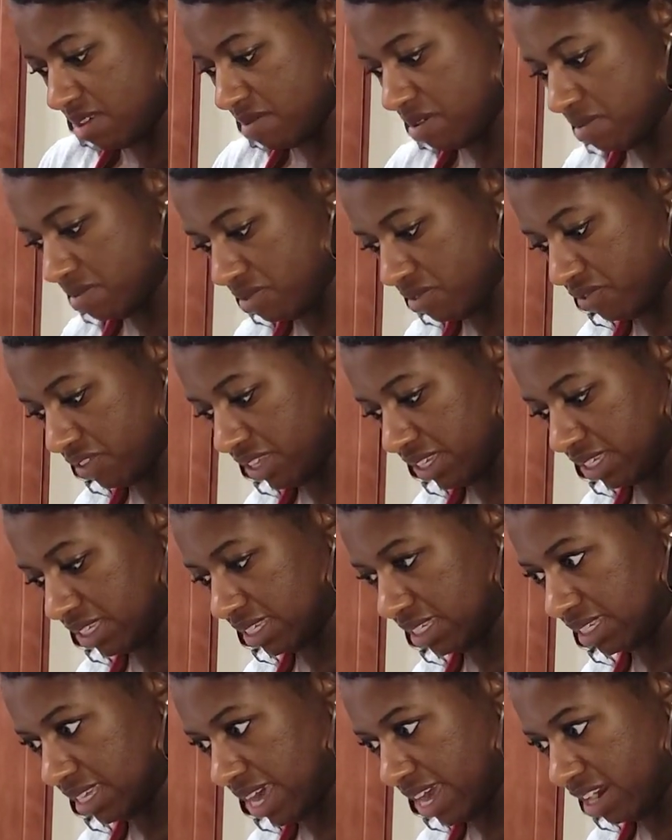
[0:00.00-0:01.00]
move this
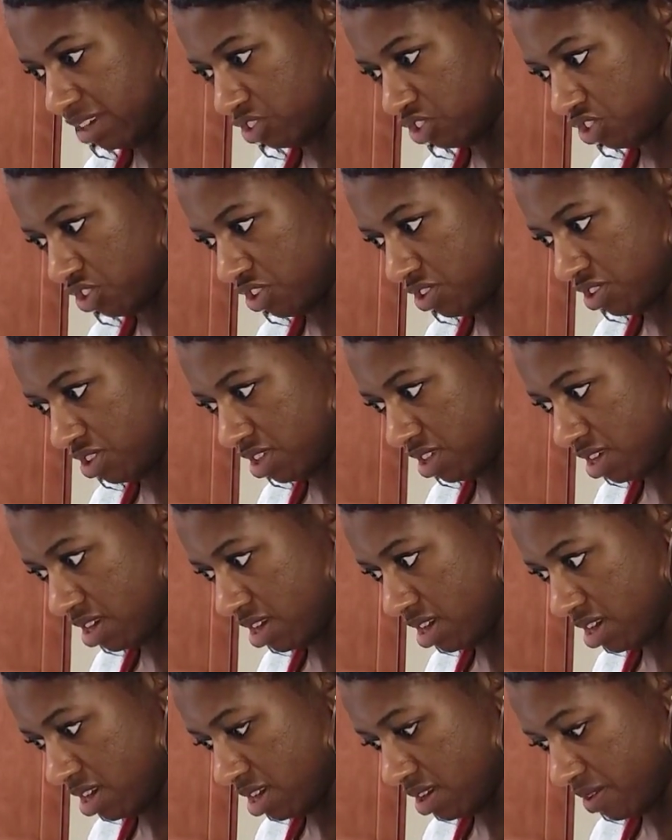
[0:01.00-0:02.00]
aside and show you
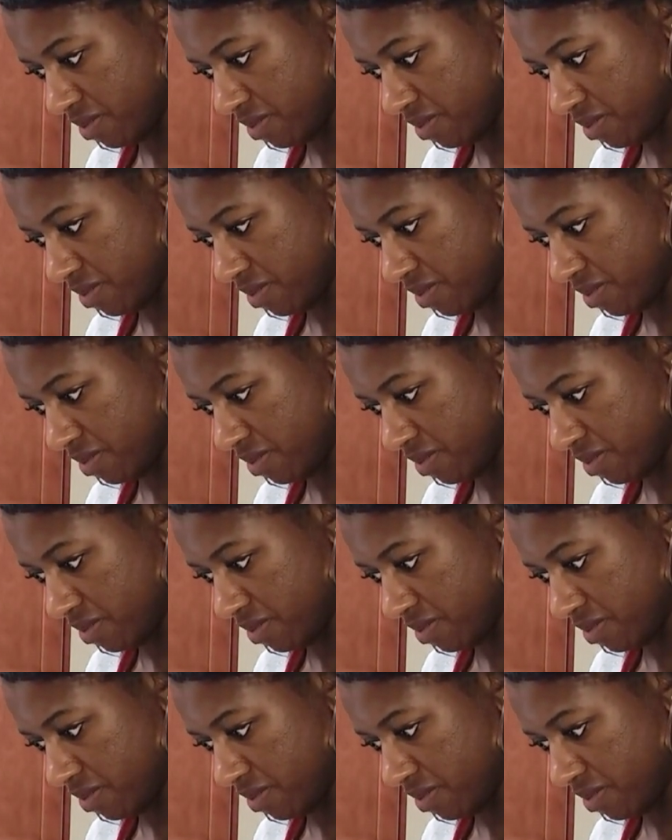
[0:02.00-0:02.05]
the.